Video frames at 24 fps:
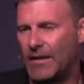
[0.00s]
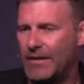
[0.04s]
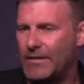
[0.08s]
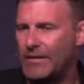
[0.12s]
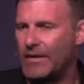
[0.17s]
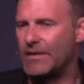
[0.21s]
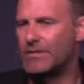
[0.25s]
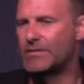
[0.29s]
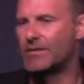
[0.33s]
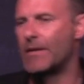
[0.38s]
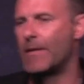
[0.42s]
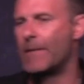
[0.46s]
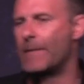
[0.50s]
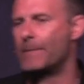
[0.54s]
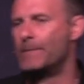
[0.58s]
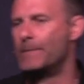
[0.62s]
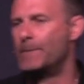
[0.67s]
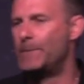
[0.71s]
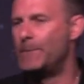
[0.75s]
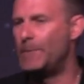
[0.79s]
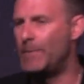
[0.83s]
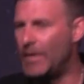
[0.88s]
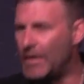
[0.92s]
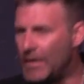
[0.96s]
it like this.
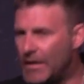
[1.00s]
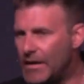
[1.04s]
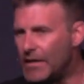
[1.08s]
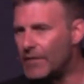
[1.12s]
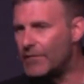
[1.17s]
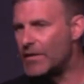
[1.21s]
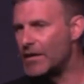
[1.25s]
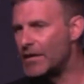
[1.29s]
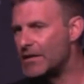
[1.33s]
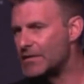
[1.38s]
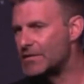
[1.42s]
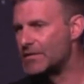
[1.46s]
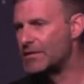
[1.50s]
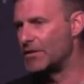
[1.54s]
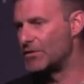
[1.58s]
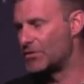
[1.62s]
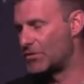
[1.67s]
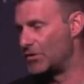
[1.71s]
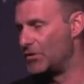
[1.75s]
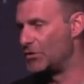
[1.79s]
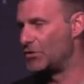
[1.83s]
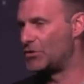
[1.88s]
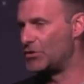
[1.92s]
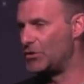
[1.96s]
Many of the
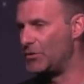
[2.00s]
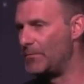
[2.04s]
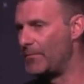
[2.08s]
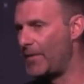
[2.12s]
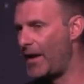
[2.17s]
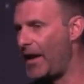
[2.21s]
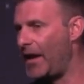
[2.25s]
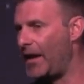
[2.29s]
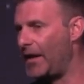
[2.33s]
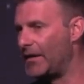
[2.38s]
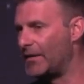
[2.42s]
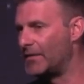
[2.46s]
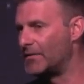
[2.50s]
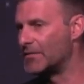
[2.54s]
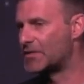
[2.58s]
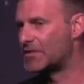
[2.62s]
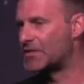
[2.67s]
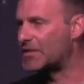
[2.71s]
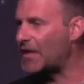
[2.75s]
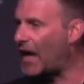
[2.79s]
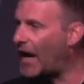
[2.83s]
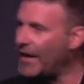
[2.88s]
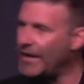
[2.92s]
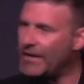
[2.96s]
decisions you make,
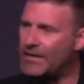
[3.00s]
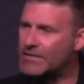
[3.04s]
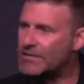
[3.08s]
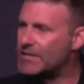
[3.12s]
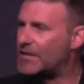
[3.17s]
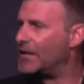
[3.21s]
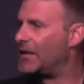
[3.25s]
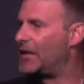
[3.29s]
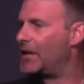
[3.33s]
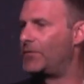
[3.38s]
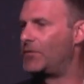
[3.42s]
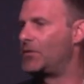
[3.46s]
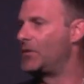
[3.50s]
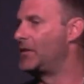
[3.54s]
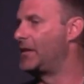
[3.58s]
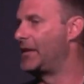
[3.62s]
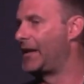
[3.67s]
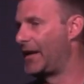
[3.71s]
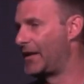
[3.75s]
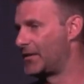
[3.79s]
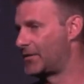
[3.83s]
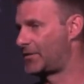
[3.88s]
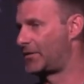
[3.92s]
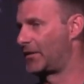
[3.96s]
science can give you
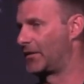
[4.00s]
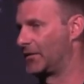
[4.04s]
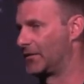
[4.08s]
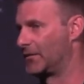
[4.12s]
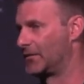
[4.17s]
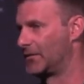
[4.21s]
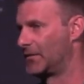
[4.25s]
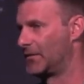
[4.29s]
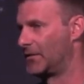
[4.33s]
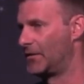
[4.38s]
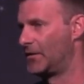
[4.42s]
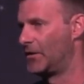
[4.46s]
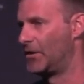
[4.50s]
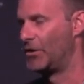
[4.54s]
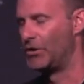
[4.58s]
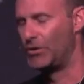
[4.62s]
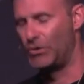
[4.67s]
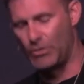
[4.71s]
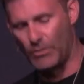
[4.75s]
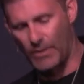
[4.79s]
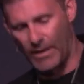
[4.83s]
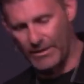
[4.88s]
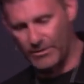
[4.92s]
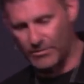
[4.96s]
the answer.
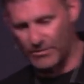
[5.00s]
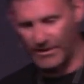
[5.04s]
Do I